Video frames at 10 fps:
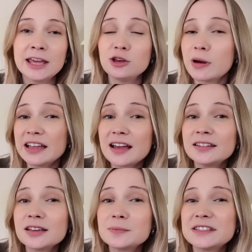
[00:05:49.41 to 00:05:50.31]
you might
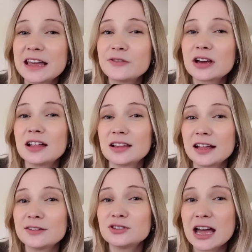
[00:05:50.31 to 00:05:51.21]
end up saving a
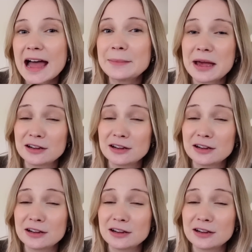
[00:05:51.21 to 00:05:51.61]
lot of time,